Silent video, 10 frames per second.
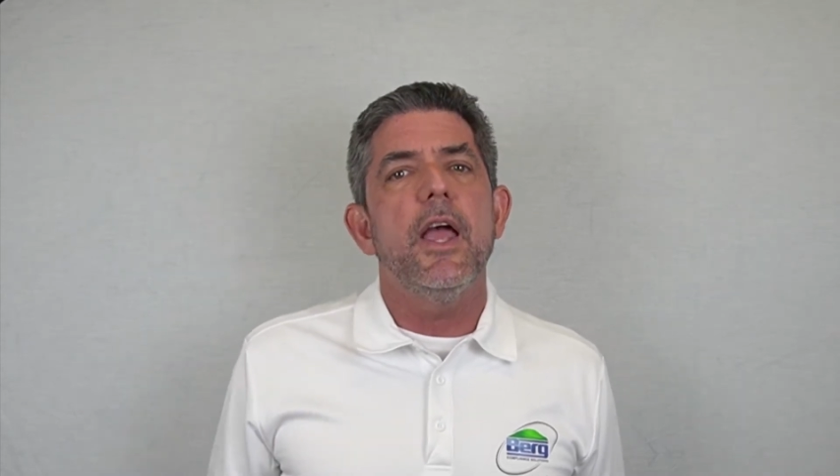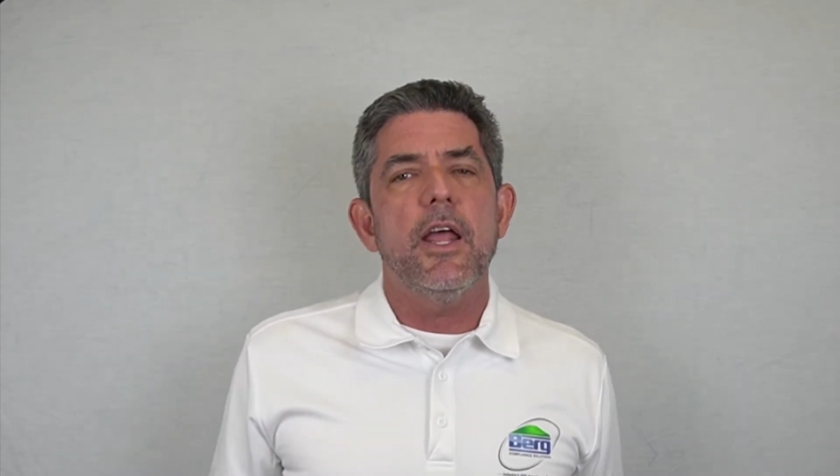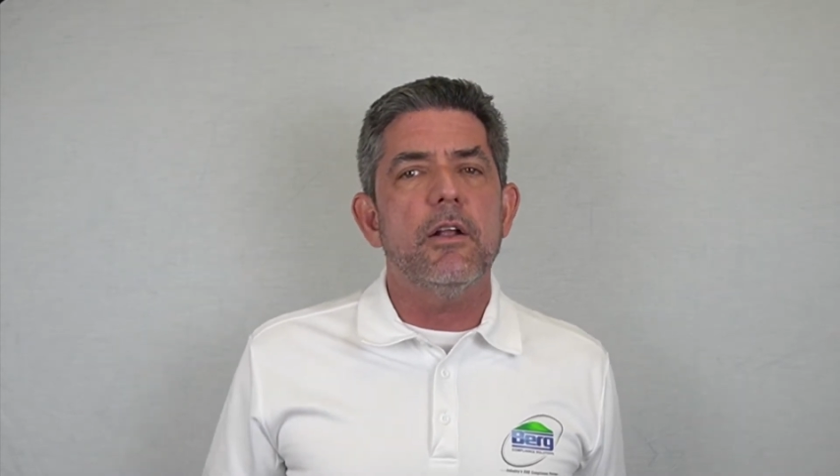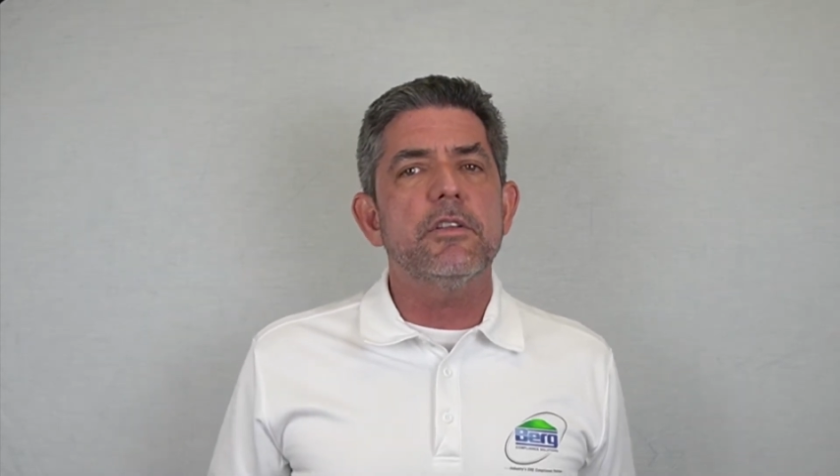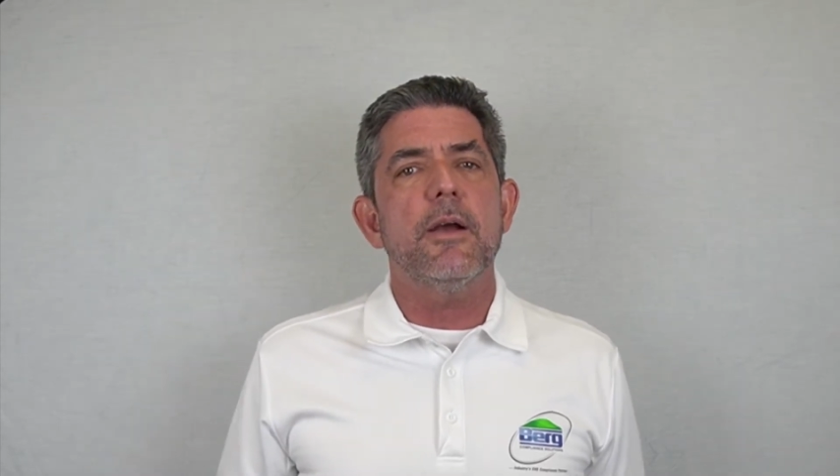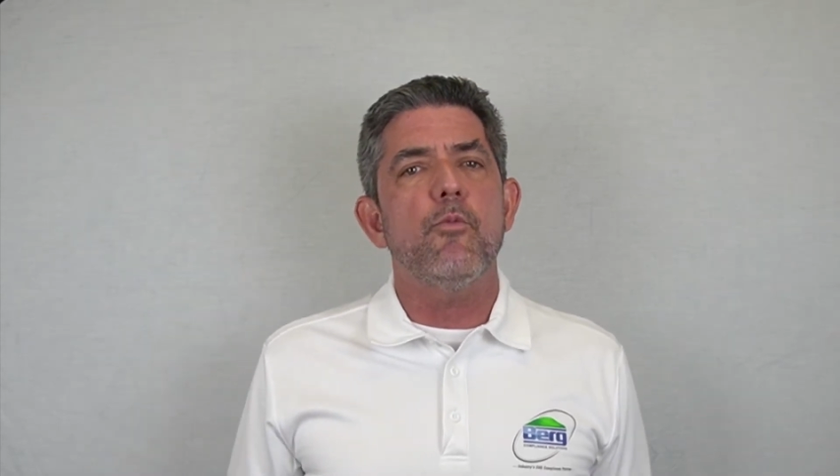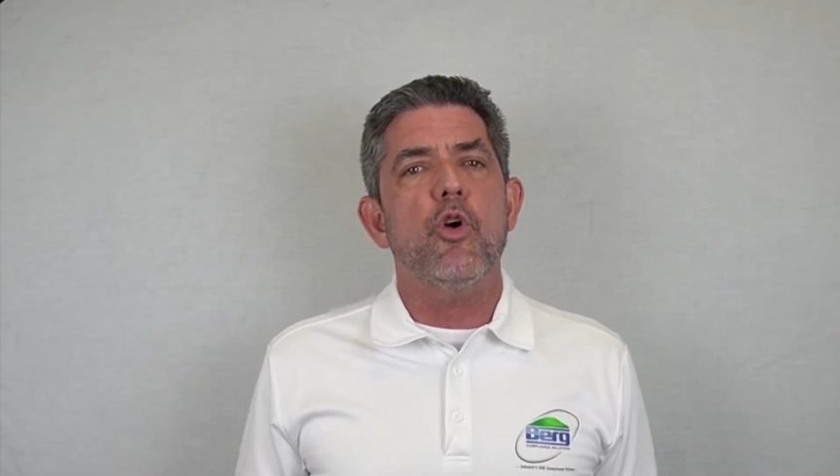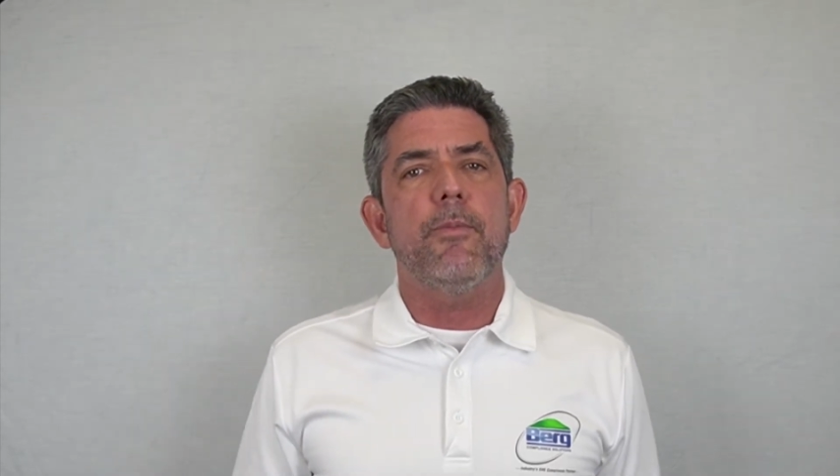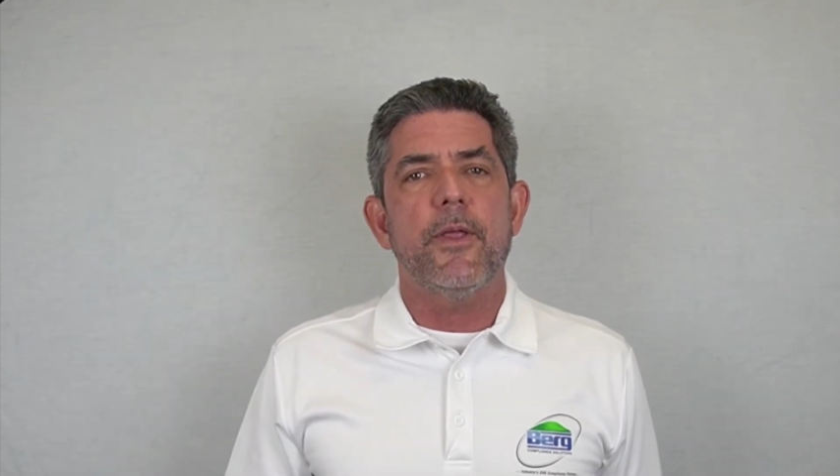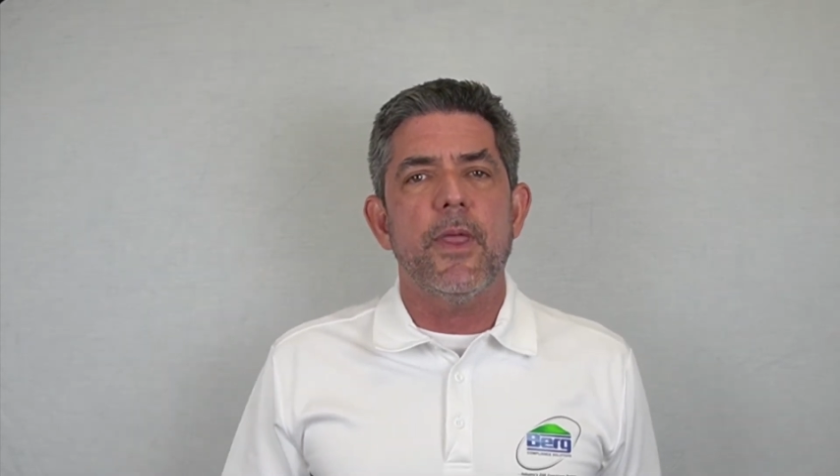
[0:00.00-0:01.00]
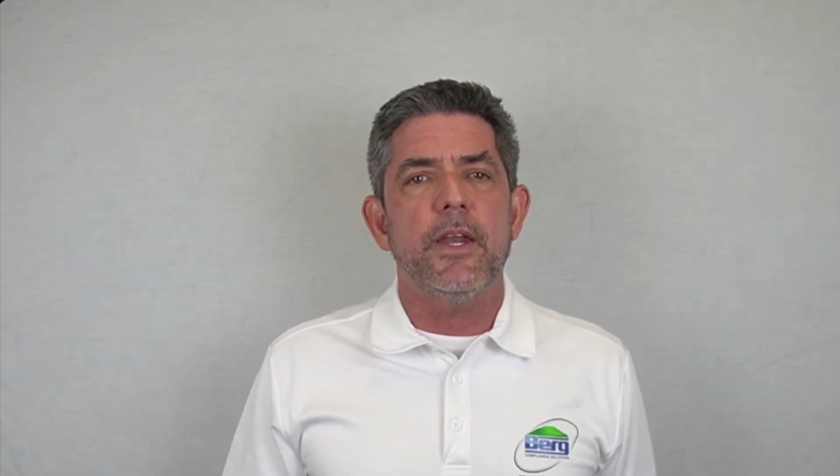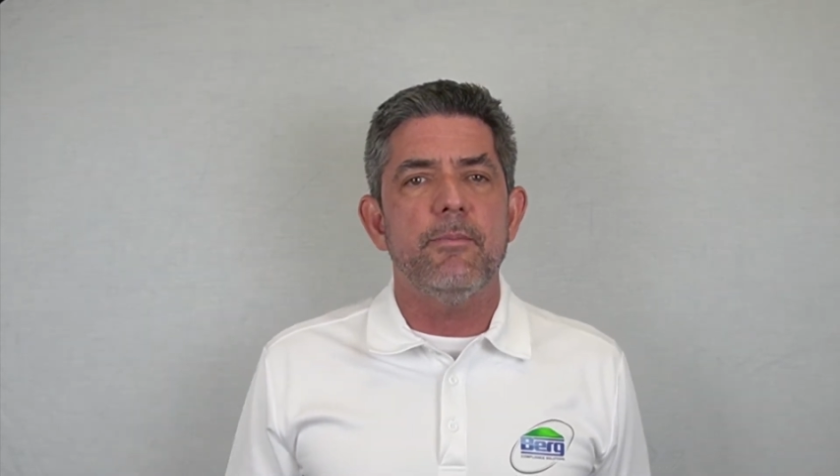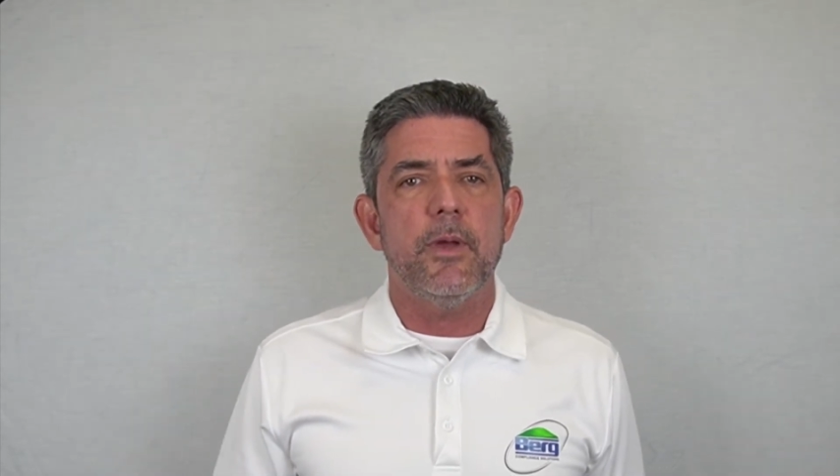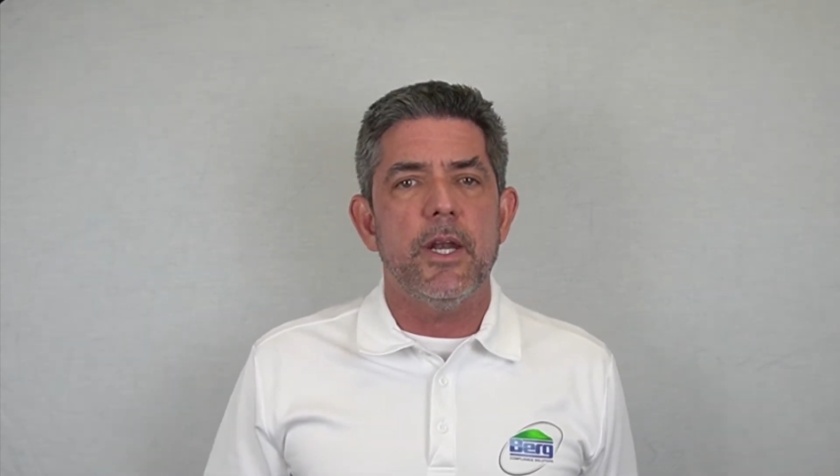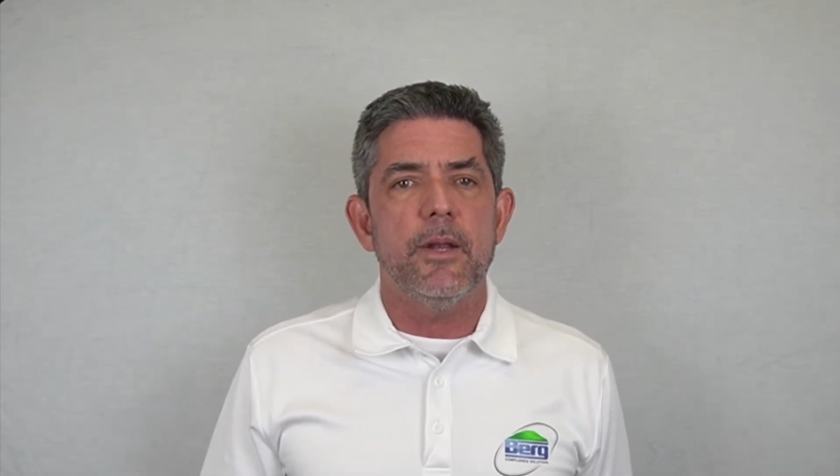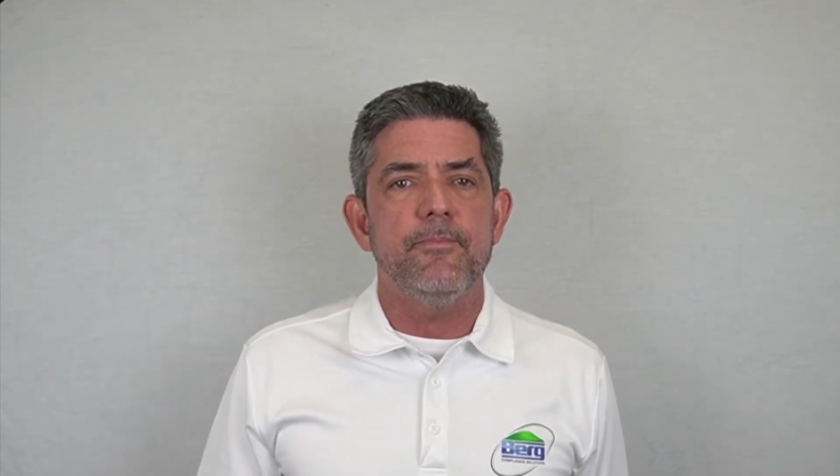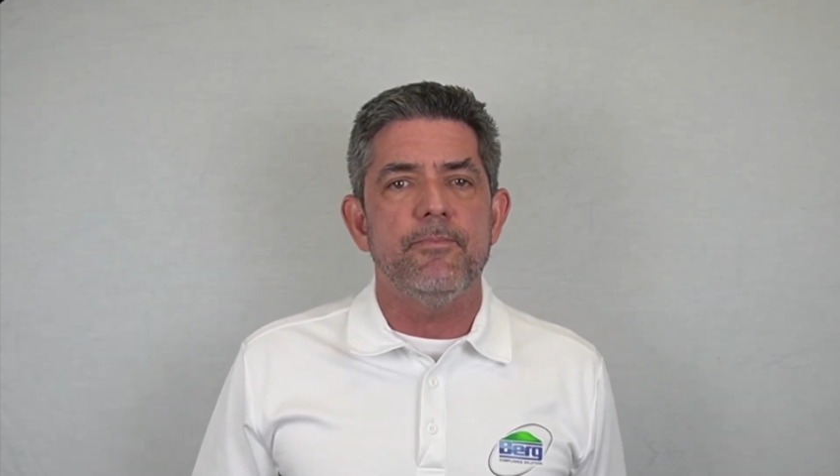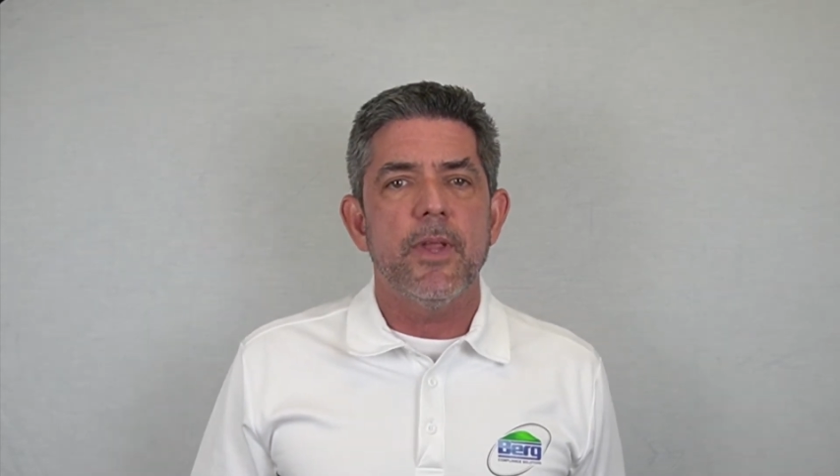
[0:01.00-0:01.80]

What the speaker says: and I'll talk more about that in a minute.